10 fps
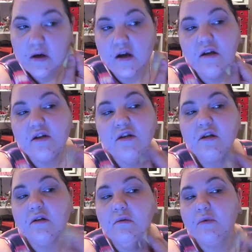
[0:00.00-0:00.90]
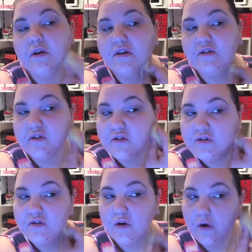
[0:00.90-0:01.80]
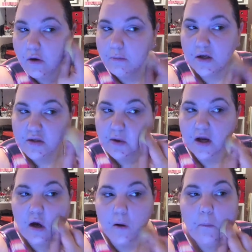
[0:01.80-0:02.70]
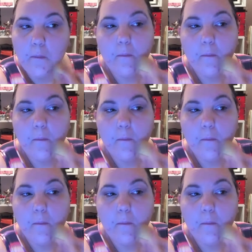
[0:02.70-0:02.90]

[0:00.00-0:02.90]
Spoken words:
brush works so much better.